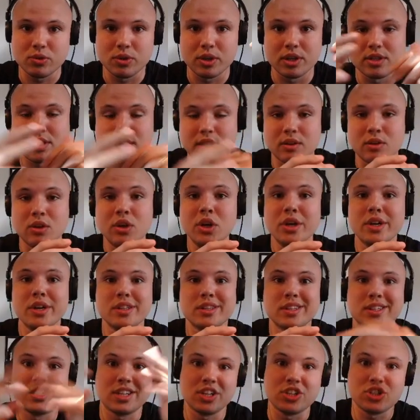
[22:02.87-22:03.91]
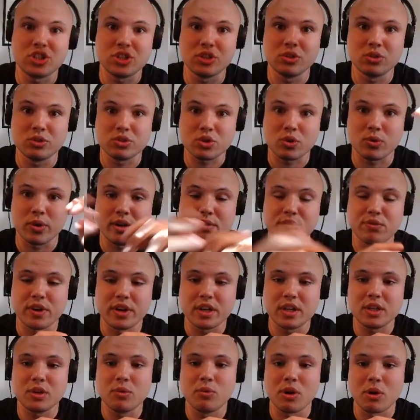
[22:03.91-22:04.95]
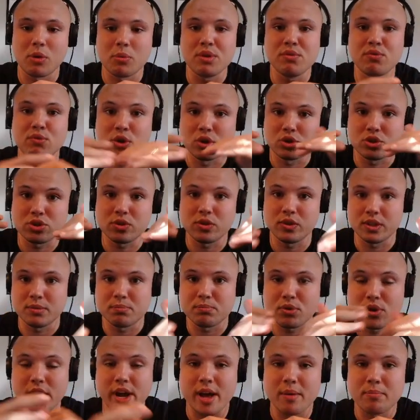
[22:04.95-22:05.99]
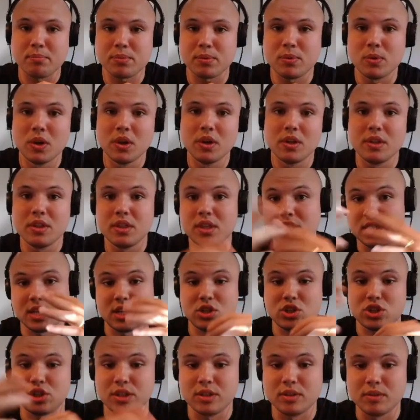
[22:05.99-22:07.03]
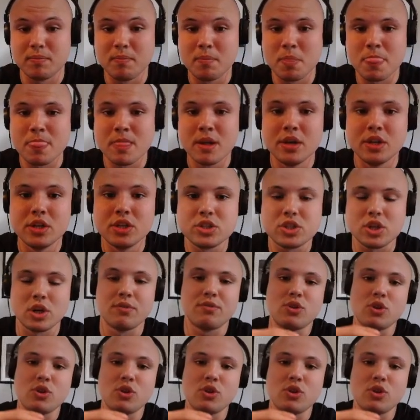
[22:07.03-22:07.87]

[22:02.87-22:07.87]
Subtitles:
is, and the tissue is, quite frankly, where we virtually prep the tissue. So if